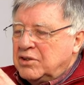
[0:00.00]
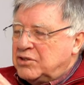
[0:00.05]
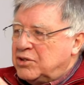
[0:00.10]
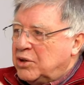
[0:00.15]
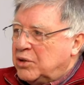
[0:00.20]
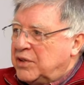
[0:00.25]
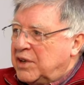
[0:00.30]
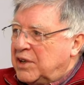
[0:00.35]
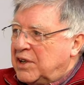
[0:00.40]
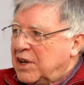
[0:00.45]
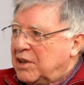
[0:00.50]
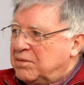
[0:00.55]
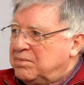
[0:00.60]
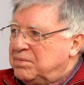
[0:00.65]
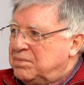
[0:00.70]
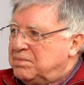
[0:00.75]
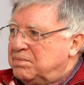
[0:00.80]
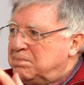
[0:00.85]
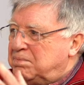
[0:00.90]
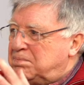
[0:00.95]
So there are
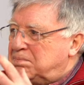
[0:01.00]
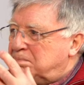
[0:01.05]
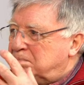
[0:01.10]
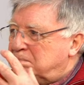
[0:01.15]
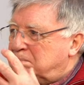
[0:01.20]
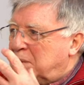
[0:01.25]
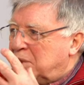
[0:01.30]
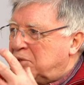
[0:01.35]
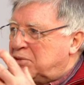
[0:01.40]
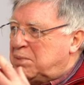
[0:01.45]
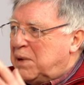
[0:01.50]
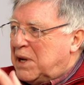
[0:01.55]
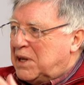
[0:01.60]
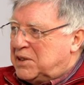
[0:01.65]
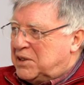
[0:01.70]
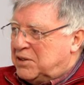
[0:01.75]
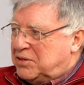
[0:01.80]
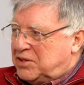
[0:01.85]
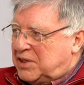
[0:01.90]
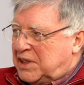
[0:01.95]

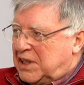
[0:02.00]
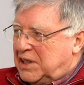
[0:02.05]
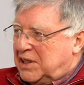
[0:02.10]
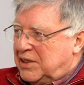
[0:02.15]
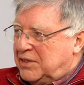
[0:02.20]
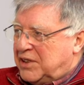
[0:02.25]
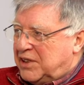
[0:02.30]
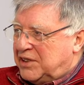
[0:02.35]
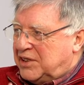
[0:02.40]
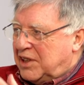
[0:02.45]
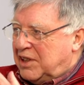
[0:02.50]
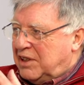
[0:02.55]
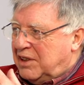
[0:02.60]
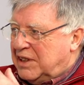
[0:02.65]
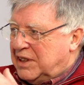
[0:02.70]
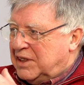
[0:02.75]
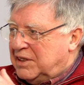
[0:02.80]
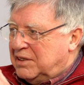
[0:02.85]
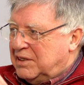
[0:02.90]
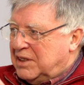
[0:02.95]
perspectives here that
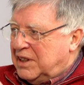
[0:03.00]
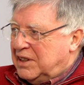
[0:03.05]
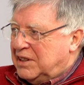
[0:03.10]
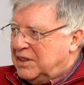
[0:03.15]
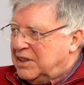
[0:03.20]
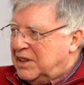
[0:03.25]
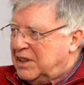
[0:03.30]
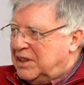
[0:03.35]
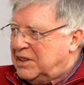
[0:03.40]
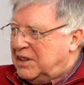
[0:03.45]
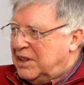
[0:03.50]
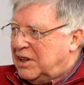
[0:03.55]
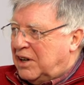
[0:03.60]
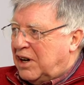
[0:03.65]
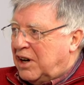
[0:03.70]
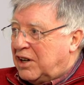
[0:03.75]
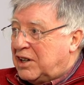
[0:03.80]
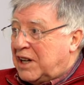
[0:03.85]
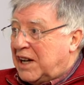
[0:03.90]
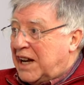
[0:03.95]
are in, in, in
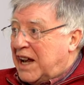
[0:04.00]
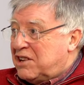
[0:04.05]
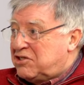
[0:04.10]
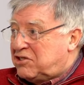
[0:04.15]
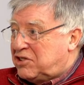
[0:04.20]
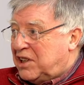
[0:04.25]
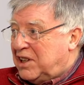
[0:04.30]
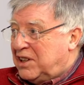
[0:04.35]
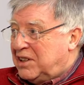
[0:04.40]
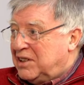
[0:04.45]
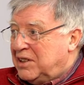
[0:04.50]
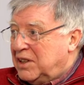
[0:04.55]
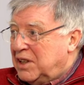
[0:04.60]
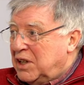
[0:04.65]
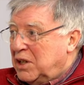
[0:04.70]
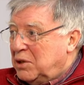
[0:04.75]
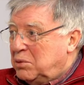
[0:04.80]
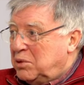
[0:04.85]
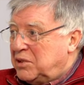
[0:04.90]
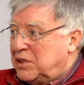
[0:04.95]
are clashing mm
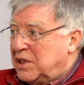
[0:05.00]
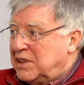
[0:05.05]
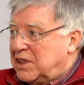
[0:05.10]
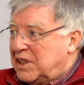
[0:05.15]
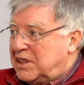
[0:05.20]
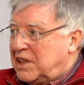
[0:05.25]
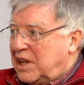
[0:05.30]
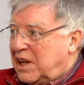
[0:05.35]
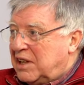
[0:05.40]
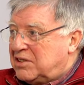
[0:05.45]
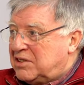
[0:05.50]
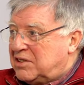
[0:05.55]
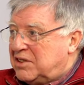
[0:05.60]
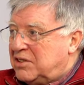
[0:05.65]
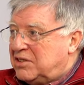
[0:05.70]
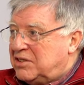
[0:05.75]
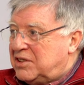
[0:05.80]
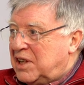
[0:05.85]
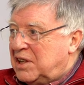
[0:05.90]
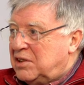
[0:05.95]
-hmm. within the text
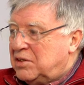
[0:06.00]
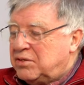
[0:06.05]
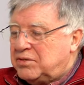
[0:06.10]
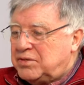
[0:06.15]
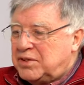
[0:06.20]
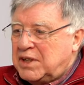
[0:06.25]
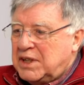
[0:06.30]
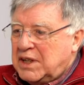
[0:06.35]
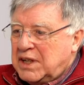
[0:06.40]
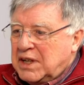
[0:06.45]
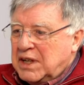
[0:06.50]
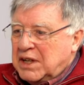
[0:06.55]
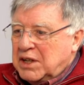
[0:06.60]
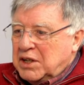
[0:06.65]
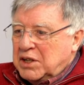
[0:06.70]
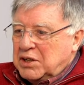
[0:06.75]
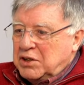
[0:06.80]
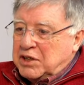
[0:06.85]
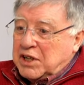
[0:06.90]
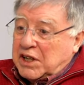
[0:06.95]
itself.
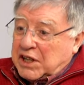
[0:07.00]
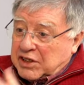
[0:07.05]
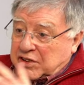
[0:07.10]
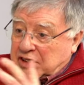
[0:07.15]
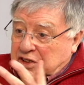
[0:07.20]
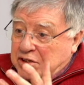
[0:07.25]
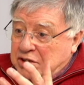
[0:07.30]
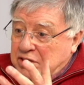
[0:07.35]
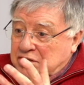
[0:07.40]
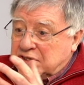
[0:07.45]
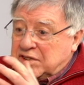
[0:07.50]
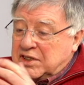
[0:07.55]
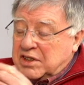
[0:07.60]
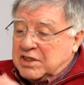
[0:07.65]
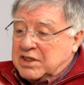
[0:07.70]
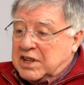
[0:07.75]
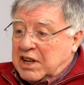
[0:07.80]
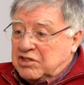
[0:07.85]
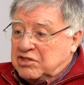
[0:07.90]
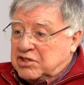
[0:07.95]
You get into the
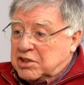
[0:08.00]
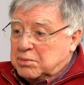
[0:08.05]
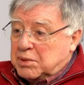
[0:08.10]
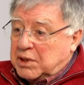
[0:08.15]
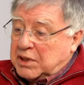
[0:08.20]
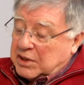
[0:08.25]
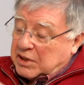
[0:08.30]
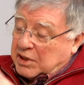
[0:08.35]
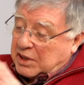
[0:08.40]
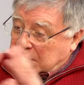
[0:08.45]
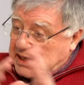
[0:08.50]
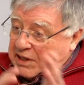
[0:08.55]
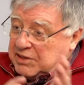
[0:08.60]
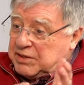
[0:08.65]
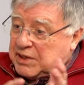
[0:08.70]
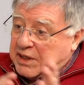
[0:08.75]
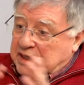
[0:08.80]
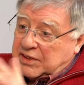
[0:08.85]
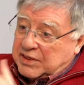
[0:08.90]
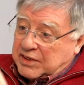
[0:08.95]
Christian Testament, and not
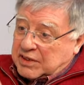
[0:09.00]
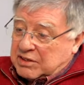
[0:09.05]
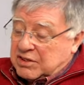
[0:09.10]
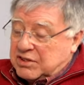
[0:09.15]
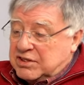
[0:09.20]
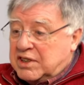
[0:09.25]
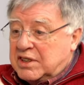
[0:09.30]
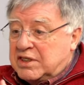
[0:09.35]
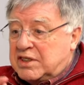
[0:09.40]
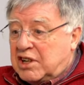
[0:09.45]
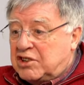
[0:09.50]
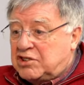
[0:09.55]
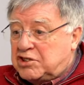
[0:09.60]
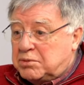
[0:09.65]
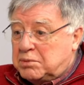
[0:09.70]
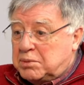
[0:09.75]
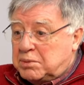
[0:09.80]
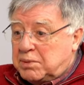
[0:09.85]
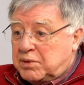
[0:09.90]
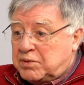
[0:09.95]
even into the Christian
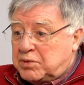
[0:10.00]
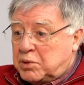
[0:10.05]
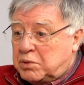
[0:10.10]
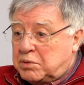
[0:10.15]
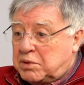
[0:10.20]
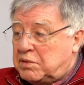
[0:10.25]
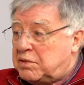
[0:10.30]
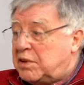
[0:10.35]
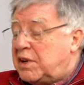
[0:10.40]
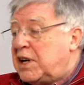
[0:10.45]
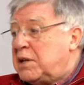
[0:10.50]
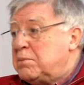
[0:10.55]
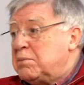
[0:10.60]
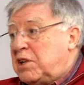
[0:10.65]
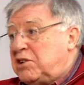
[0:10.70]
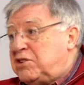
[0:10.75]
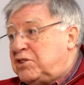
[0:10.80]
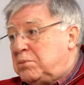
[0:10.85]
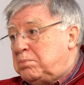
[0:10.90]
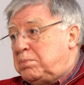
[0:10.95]
Testament before, we've already
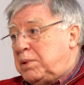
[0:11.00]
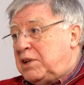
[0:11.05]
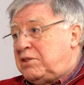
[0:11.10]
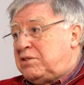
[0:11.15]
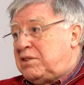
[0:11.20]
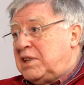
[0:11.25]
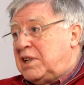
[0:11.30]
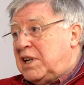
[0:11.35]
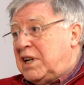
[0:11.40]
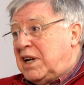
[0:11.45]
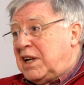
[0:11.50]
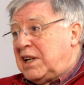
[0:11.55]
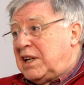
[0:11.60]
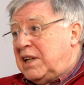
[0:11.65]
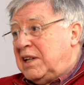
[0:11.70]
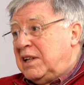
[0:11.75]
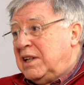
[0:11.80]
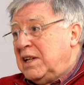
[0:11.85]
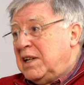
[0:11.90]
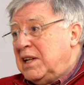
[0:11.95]
mentioned
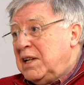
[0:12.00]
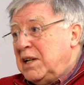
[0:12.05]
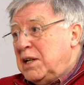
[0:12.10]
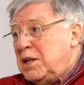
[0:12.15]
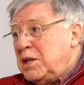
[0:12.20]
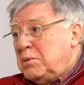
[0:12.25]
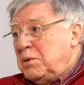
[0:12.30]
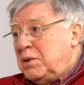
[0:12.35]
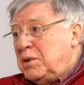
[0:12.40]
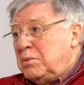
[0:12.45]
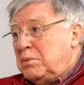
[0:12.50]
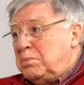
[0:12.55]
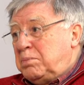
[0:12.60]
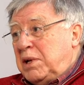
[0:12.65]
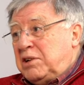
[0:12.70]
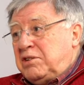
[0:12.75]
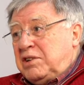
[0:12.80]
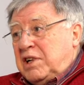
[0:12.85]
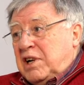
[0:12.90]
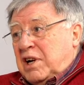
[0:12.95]
patriarchy. Yeah. The
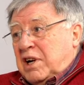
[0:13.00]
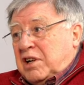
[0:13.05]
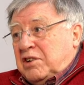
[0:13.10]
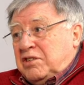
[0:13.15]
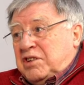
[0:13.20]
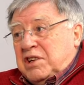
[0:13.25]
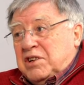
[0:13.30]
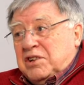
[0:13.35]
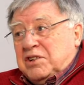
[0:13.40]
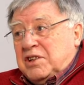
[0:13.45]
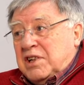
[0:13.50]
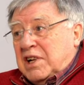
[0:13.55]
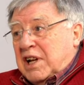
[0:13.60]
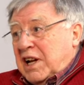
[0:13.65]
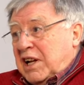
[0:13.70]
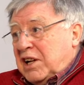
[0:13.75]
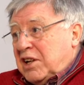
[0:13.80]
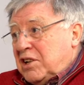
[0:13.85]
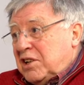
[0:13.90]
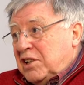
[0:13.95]
patriarch is the
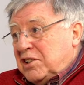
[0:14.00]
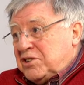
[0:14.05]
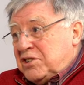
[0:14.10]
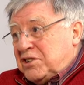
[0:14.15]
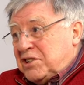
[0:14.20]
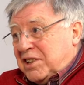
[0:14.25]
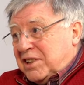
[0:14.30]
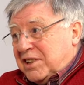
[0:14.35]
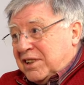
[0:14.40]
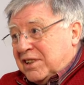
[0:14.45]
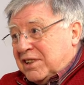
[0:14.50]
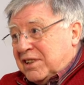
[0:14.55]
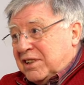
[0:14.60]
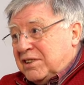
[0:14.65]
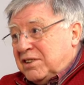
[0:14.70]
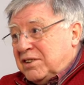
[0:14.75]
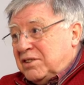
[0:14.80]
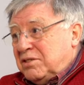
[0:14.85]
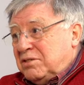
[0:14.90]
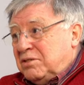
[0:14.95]
underlying culture,
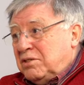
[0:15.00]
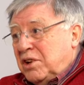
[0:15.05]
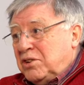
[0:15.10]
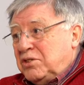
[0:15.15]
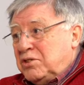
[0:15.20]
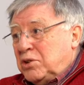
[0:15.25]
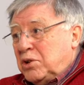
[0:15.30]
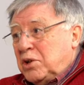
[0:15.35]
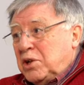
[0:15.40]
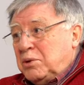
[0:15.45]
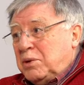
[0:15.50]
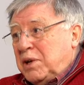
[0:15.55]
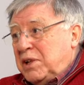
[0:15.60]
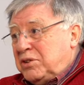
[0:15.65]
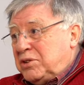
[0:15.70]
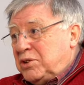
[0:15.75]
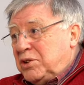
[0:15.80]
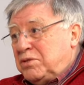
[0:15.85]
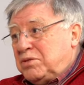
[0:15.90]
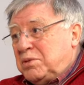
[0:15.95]
runs all the
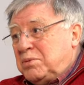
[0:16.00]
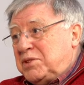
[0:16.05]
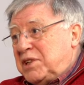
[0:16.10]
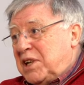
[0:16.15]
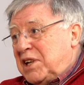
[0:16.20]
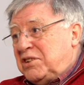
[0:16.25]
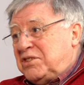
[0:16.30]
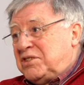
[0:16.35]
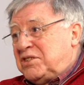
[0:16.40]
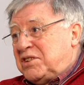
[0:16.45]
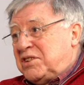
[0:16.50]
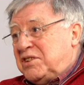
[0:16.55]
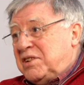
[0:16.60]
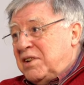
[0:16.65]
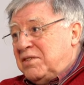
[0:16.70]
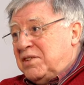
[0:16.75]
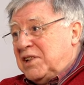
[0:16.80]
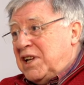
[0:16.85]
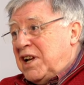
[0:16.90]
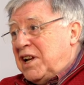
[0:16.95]
way through from Genesis to
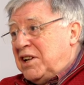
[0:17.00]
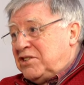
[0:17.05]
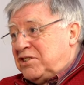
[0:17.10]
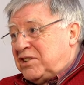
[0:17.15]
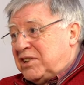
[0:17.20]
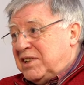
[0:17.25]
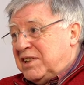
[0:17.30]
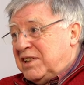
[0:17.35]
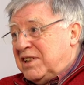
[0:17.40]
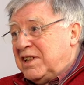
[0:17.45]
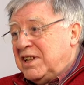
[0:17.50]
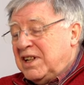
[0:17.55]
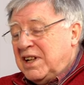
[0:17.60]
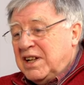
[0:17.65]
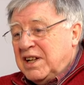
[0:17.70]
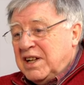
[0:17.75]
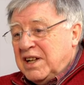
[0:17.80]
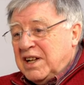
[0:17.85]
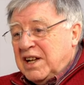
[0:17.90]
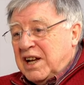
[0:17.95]
Revelation. Mm -hmm.
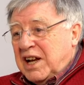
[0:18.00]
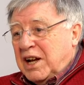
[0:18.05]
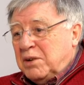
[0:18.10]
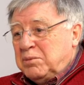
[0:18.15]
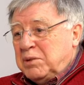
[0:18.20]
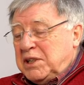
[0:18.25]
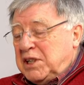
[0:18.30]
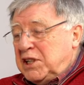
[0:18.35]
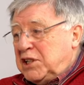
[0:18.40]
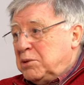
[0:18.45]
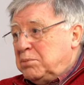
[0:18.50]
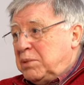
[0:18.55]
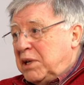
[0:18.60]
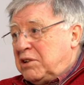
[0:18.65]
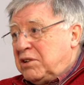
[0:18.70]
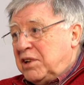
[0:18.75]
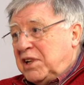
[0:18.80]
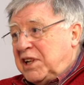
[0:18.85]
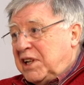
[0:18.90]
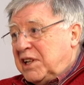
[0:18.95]
And we need to
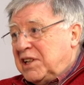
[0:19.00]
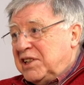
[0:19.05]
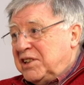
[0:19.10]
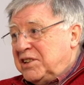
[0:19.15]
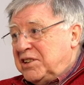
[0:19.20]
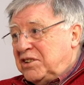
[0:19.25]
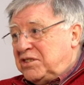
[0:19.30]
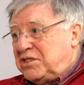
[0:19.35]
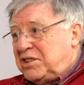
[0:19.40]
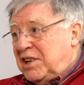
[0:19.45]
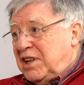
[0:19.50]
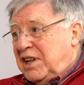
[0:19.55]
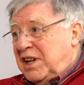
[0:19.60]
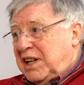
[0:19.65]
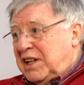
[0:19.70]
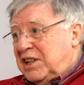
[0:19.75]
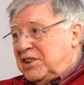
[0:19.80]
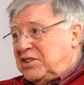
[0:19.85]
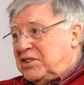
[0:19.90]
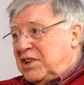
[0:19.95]
be critical and
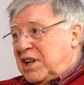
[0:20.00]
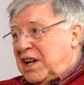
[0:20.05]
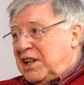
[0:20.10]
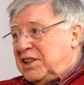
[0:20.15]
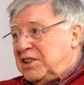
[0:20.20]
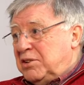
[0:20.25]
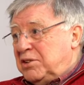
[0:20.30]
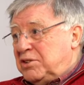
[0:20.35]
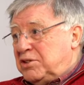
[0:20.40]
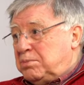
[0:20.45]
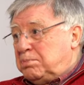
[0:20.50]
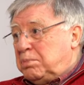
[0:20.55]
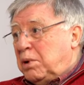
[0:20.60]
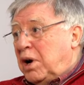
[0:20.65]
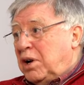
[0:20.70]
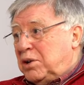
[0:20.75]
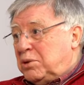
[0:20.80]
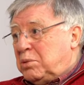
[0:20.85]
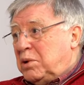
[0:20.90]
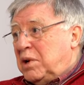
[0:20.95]
discerning and trying to
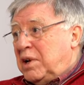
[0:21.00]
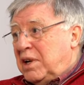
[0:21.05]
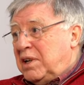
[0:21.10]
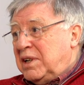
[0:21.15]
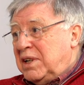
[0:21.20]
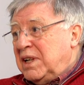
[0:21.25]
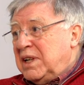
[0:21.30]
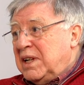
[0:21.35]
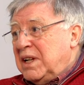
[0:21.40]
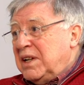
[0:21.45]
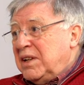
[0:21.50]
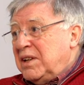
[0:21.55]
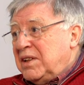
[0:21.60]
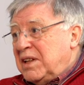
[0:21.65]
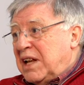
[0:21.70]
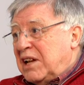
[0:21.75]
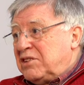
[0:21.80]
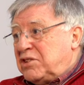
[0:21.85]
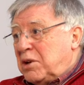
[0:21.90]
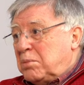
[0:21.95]
spot where
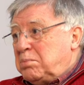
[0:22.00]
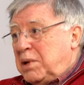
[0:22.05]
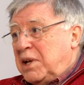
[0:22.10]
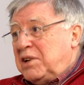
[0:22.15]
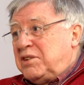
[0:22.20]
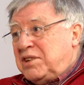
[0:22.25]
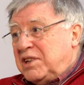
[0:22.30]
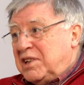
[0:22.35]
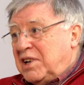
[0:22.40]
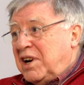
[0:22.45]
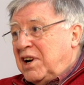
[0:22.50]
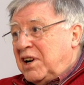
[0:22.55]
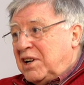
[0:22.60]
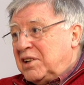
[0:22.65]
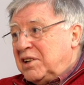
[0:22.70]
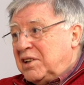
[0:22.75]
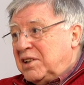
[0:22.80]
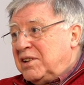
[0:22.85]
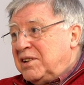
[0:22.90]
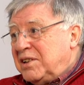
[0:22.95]
that's a
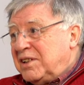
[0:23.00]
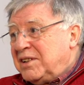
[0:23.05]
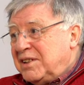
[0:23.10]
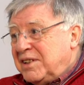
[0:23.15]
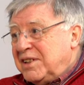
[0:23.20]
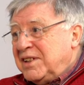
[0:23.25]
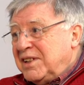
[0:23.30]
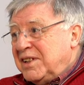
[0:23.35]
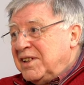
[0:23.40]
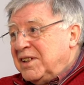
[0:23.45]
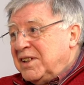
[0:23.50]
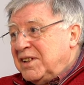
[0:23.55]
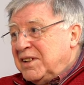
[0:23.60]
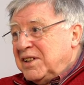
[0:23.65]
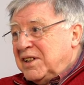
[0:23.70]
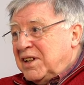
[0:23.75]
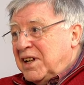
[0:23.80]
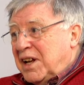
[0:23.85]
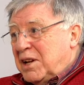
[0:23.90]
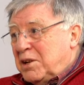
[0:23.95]
patriarchal
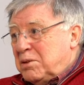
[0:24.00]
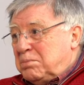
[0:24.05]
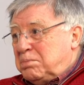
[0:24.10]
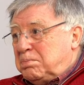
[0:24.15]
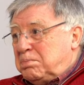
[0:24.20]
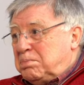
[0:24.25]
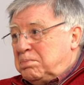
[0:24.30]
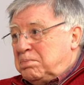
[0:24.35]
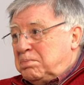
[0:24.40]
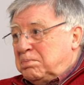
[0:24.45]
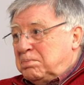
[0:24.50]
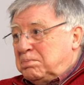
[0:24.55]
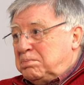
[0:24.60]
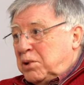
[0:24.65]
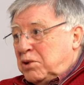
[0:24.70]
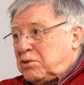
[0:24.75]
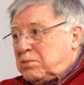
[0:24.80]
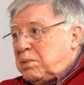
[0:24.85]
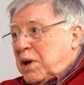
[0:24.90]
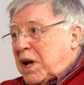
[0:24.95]
uh,
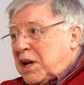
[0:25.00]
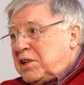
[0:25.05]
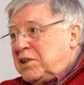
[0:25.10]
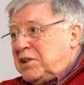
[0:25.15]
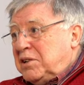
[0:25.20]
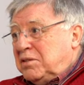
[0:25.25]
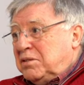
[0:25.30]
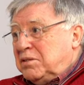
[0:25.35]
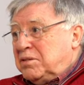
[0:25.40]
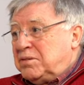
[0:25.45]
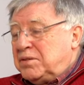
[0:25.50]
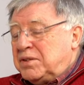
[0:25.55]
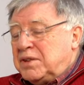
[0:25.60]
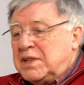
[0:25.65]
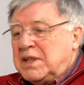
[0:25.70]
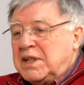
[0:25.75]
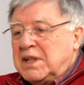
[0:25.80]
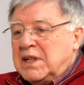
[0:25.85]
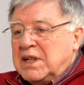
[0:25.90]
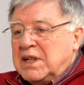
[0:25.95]
perspective. Mm -hmm.